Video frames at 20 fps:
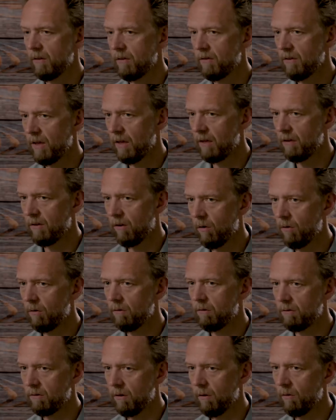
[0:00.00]
Say it,
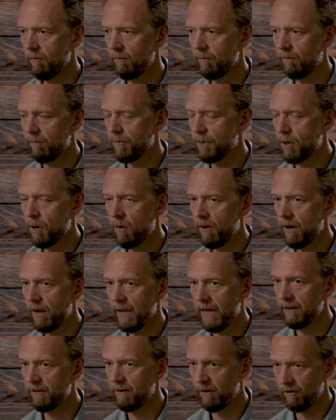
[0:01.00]
don't throw it
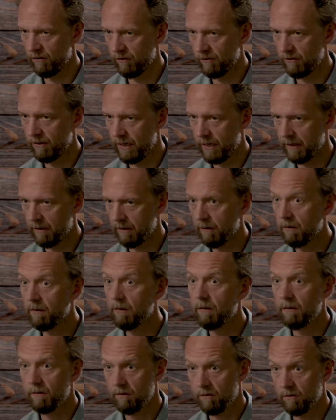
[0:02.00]
all out there just yet.
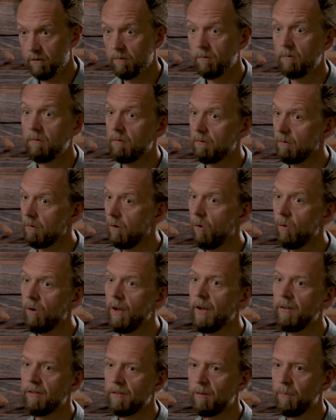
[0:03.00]
Just
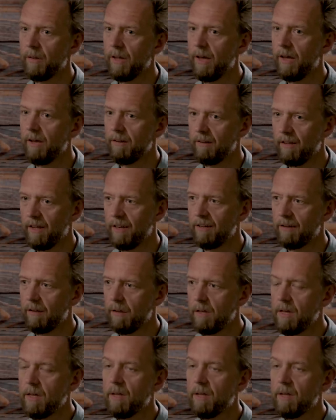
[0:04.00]
hold on to some of that. Like,